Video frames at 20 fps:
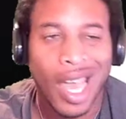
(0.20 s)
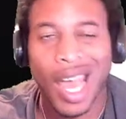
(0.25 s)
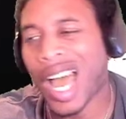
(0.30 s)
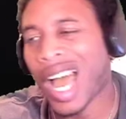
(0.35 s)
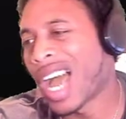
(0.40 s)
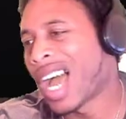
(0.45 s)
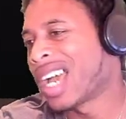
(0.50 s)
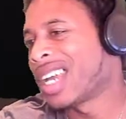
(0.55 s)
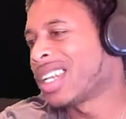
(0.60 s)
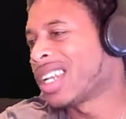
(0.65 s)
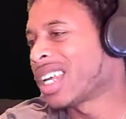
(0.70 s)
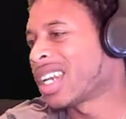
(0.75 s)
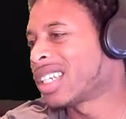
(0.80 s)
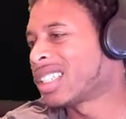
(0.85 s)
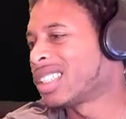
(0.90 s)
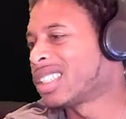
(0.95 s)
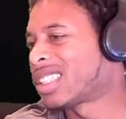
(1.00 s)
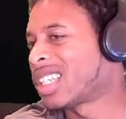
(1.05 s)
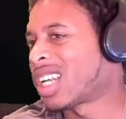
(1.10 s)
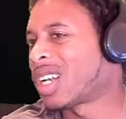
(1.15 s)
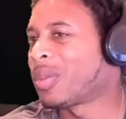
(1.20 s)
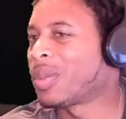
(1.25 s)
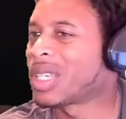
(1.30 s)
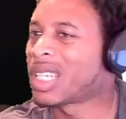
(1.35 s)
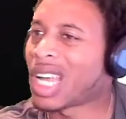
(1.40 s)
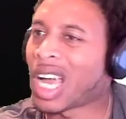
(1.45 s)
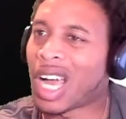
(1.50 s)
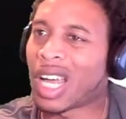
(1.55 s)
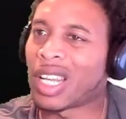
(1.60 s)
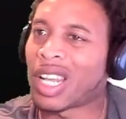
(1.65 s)
All right, ladies and gentlemen,
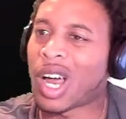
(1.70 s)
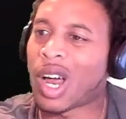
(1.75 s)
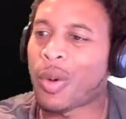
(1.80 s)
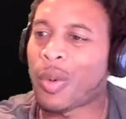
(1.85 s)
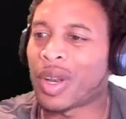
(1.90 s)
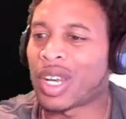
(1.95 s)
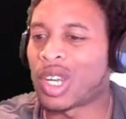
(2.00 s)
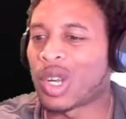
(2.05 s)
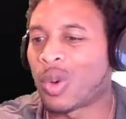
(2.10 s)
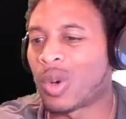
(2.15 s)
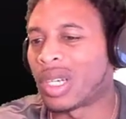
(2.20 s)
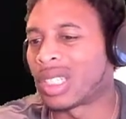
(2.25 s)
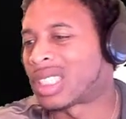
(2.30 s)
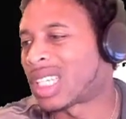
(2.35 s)
y'all already know what